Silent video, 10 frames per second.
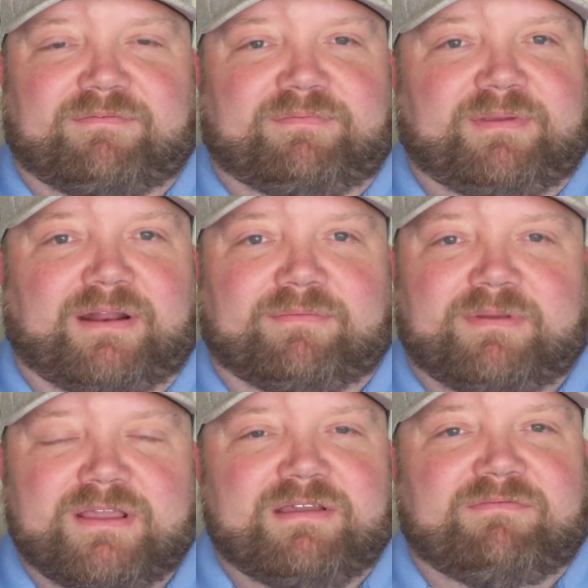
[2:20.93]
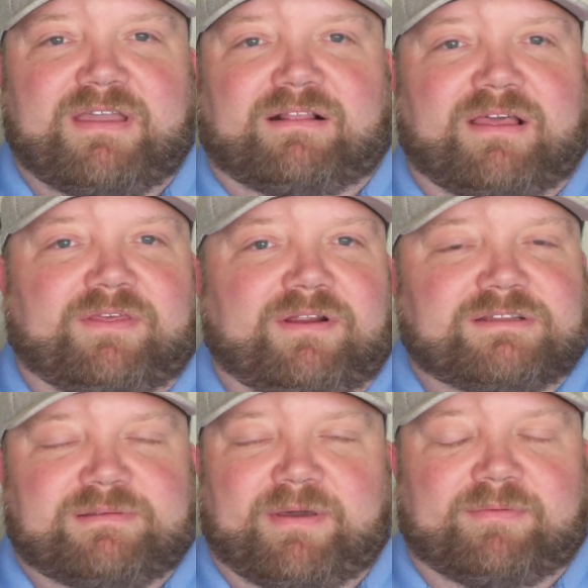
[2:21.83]
of fake leather
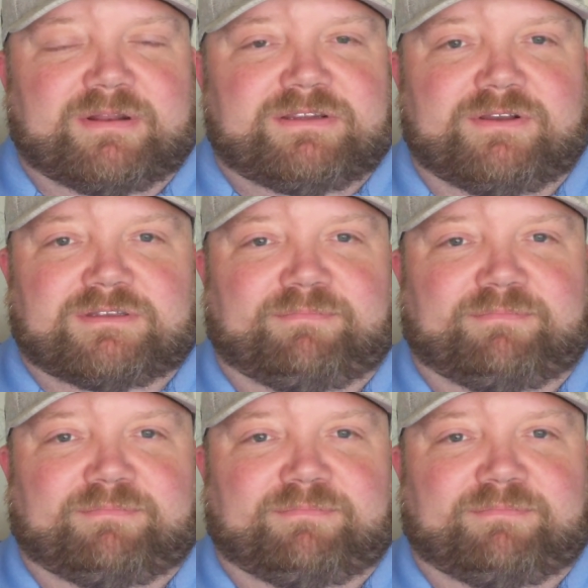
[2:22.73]
and some other materials,